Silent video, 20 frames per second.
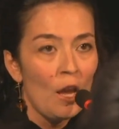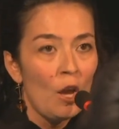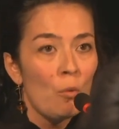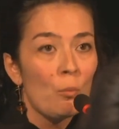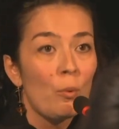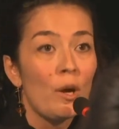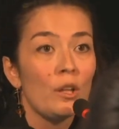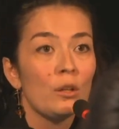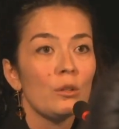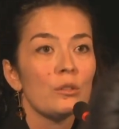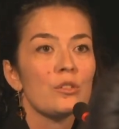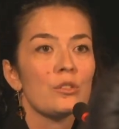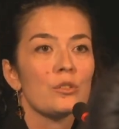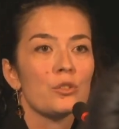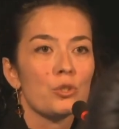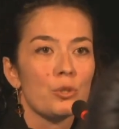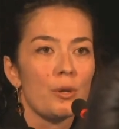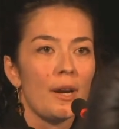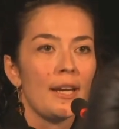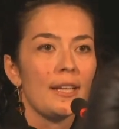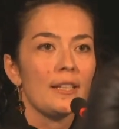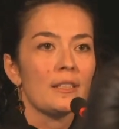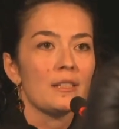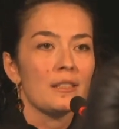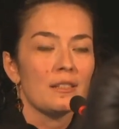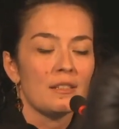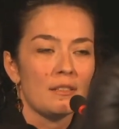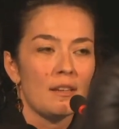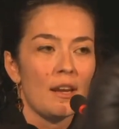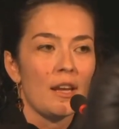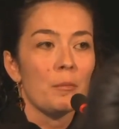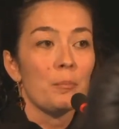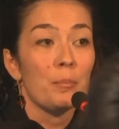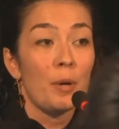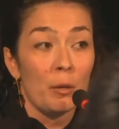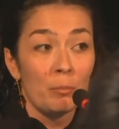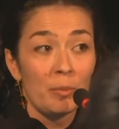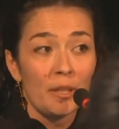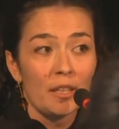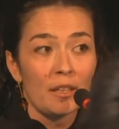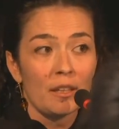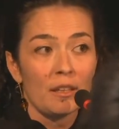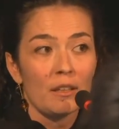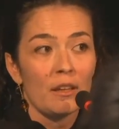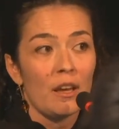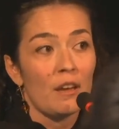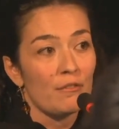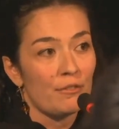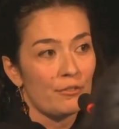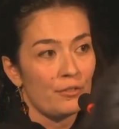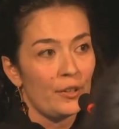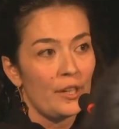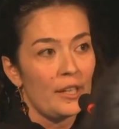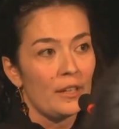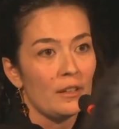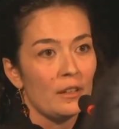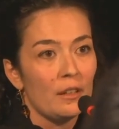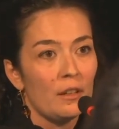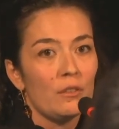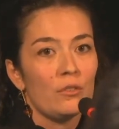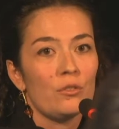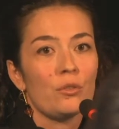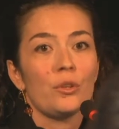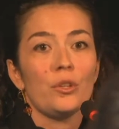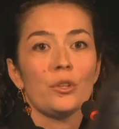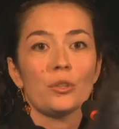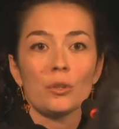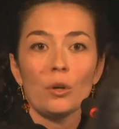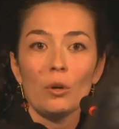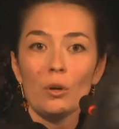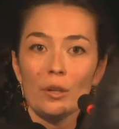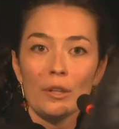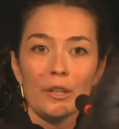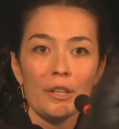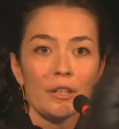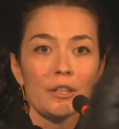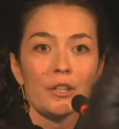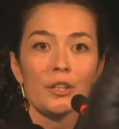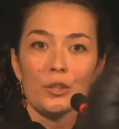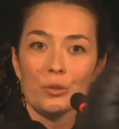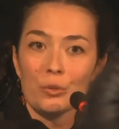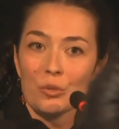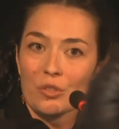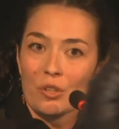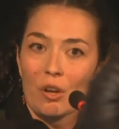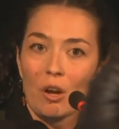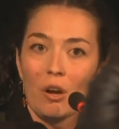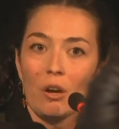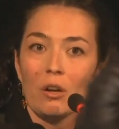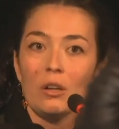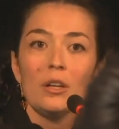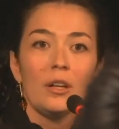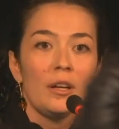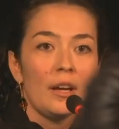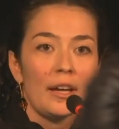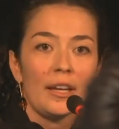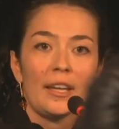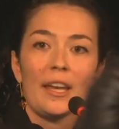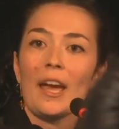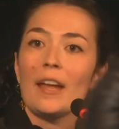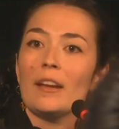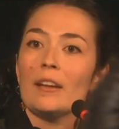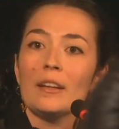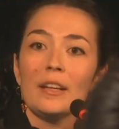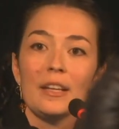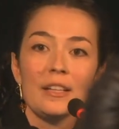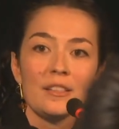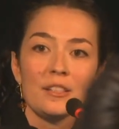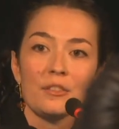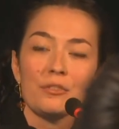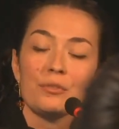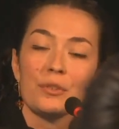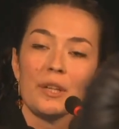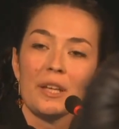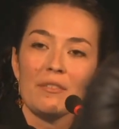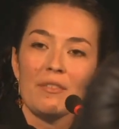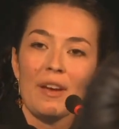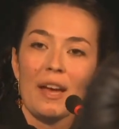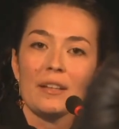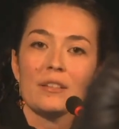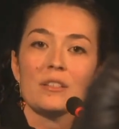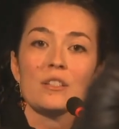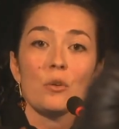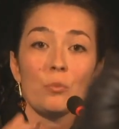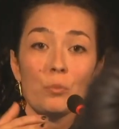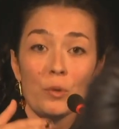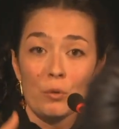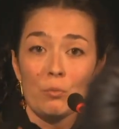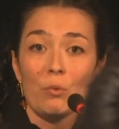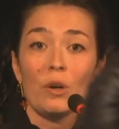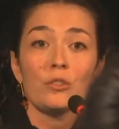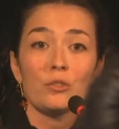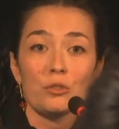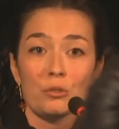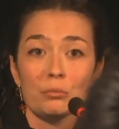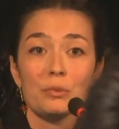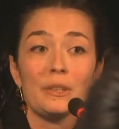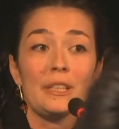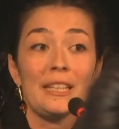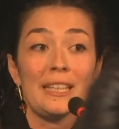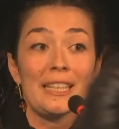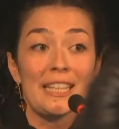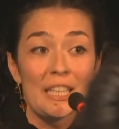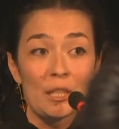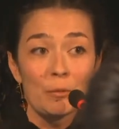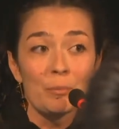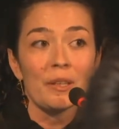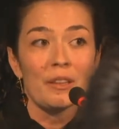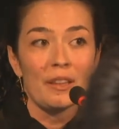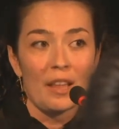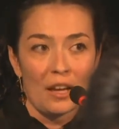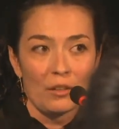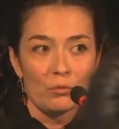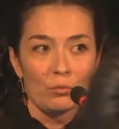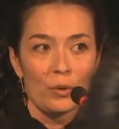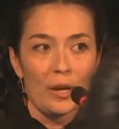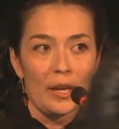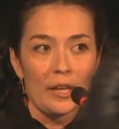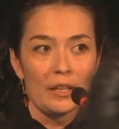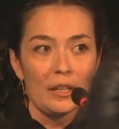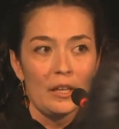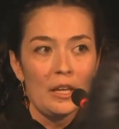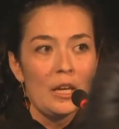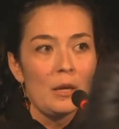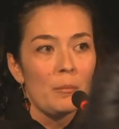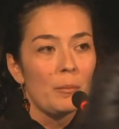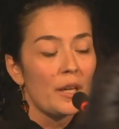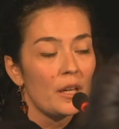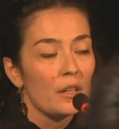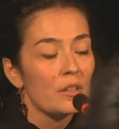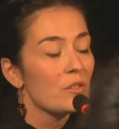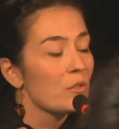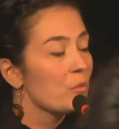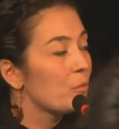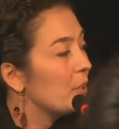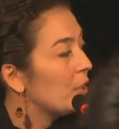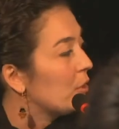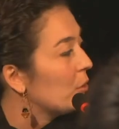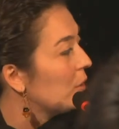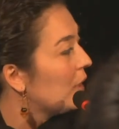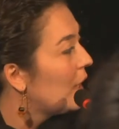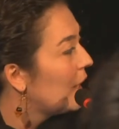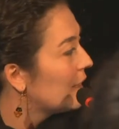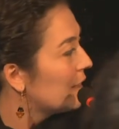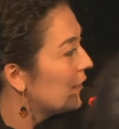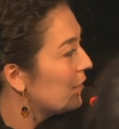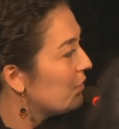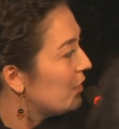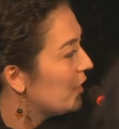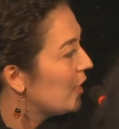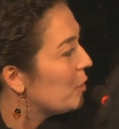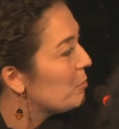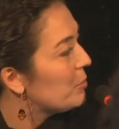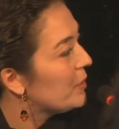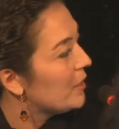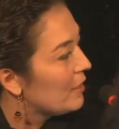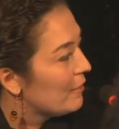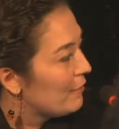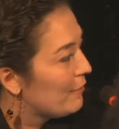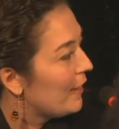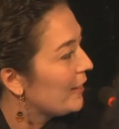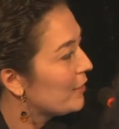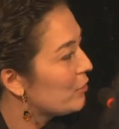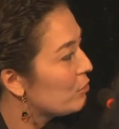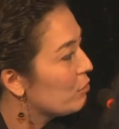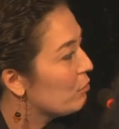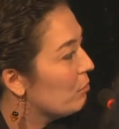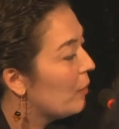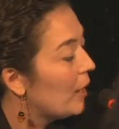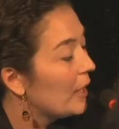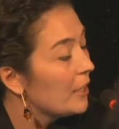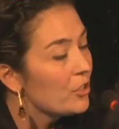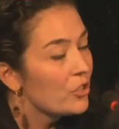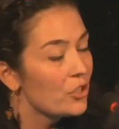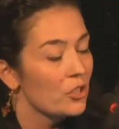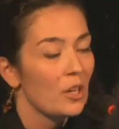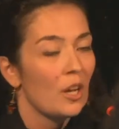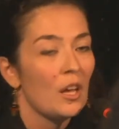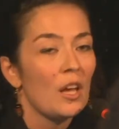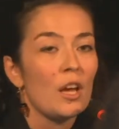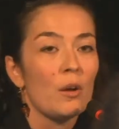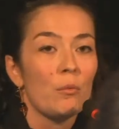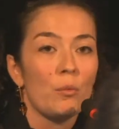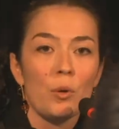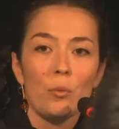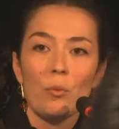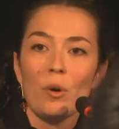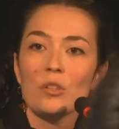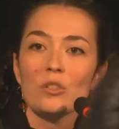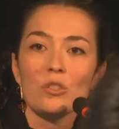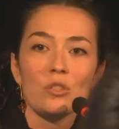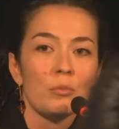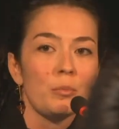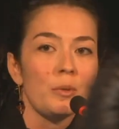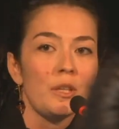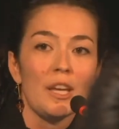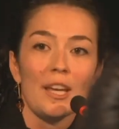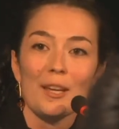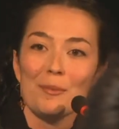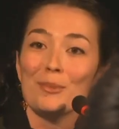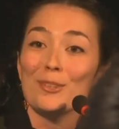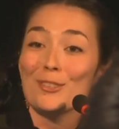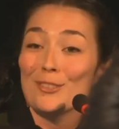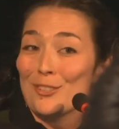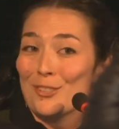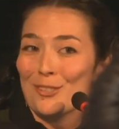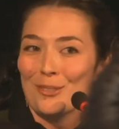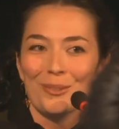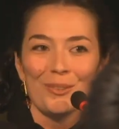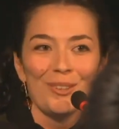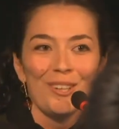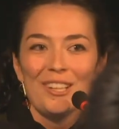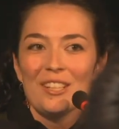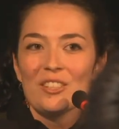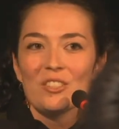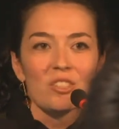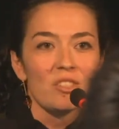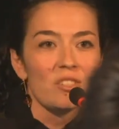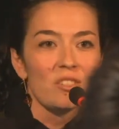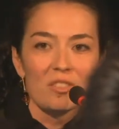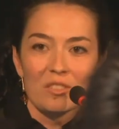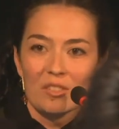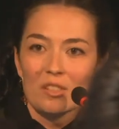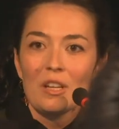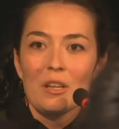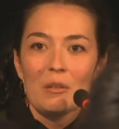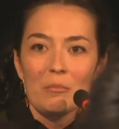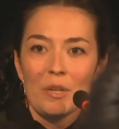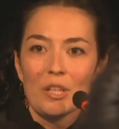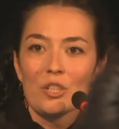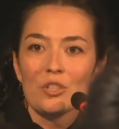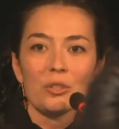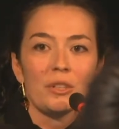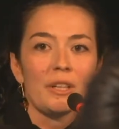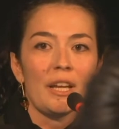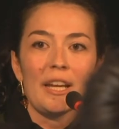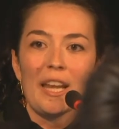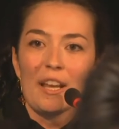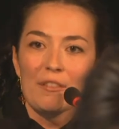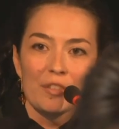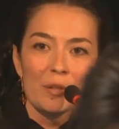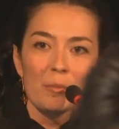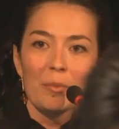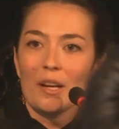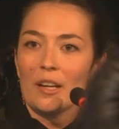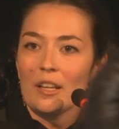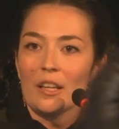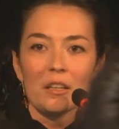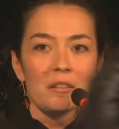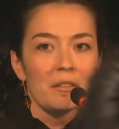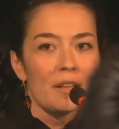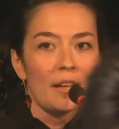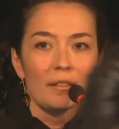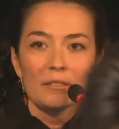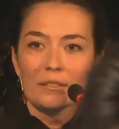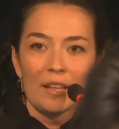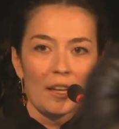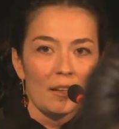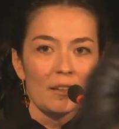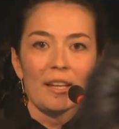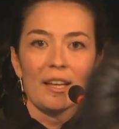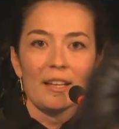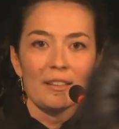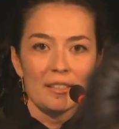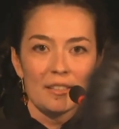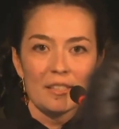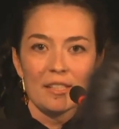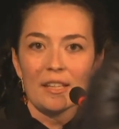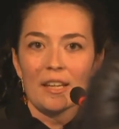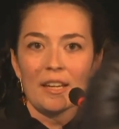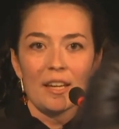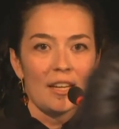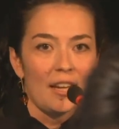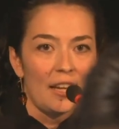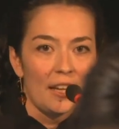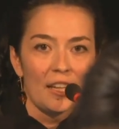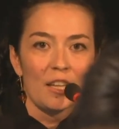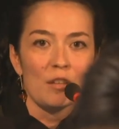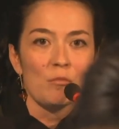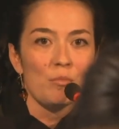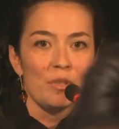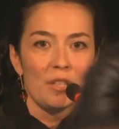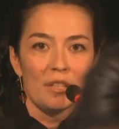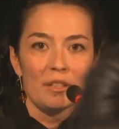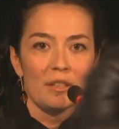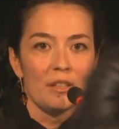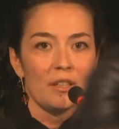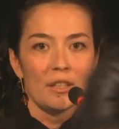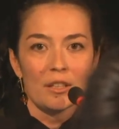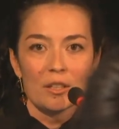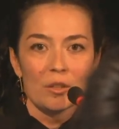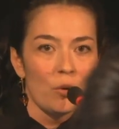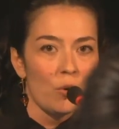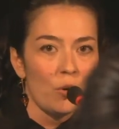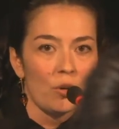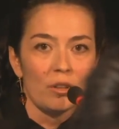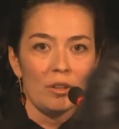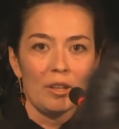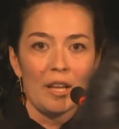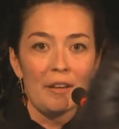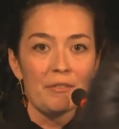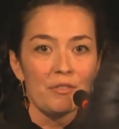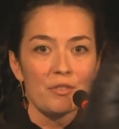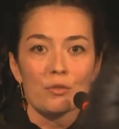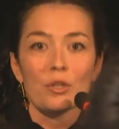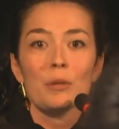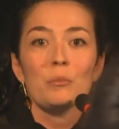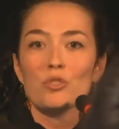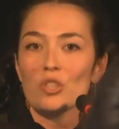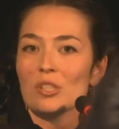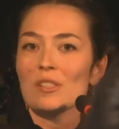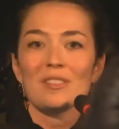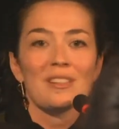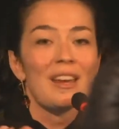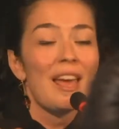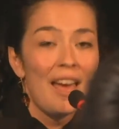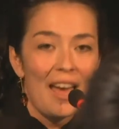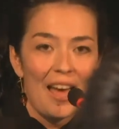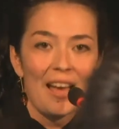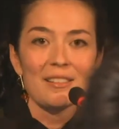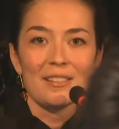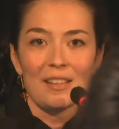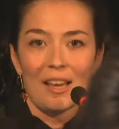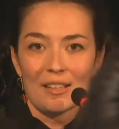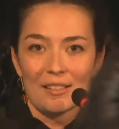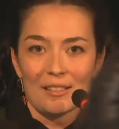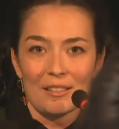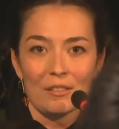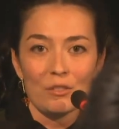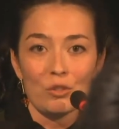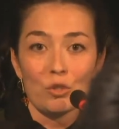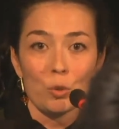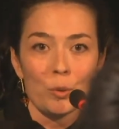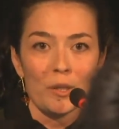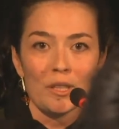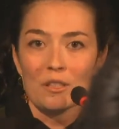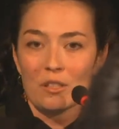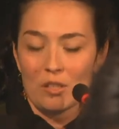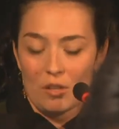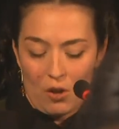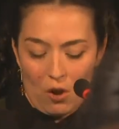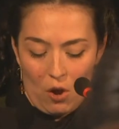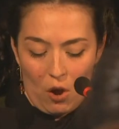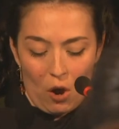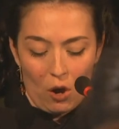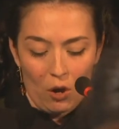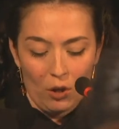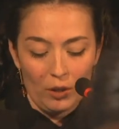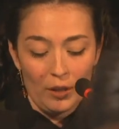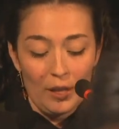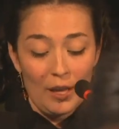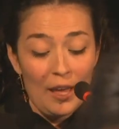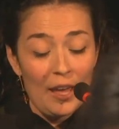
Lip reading: while also trying to stay public and free. So you're all here, you saw, again, it's a free event. We want to really keep it that way because we don't like the VIP effect too much, and we want to be able to just make sure that everybody that can get the ticket and can be here or on live stream just has access to it all.